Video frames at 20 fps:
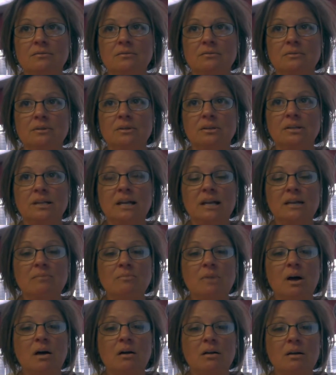
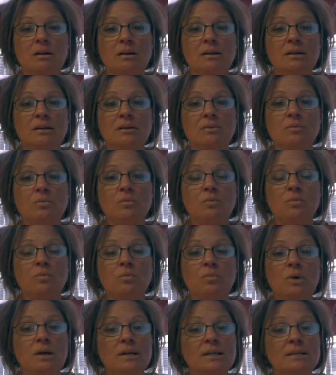claim on
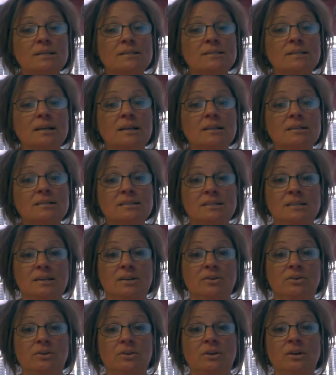what is
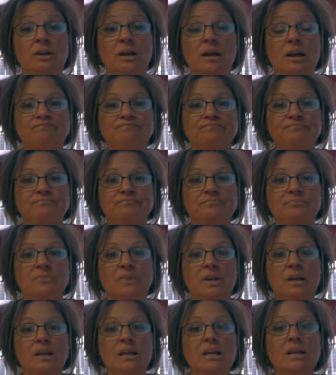considered
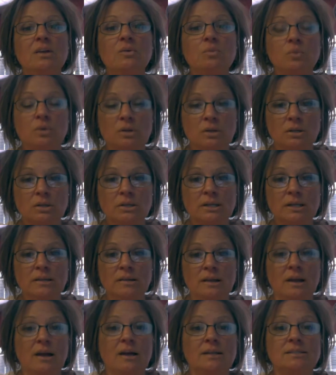equal in
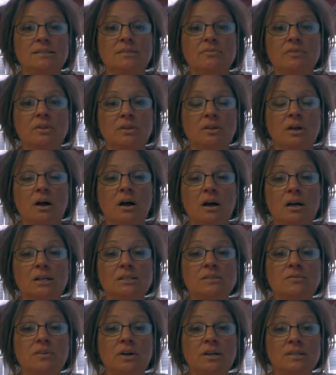the eyes of the law
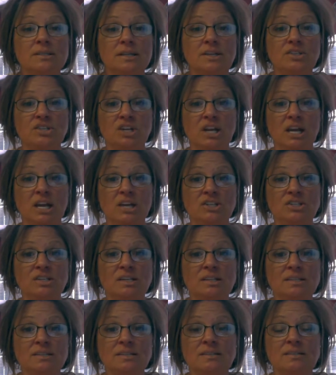as far as education
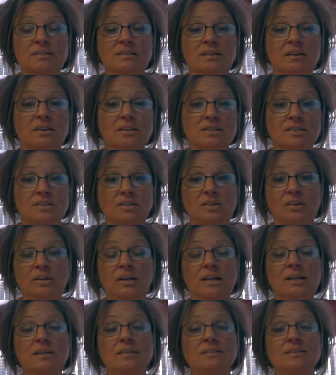is concerned.
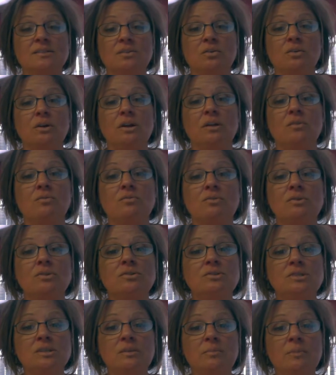And so in order
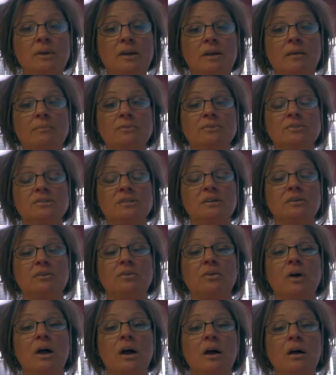to be able to
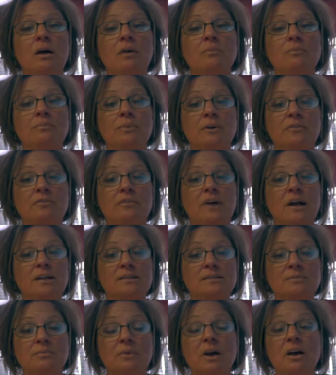
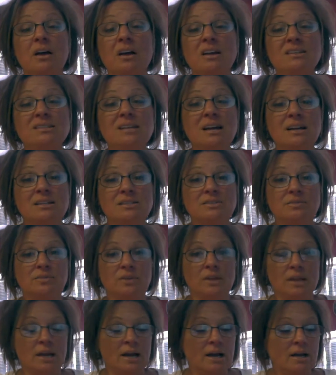provide some context for
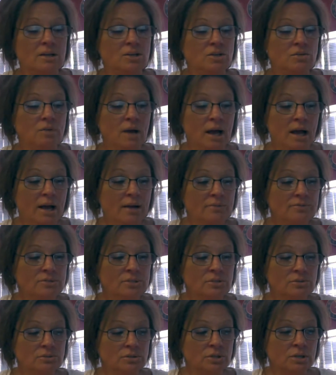that, you have
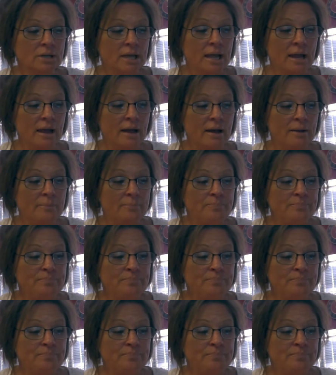to look at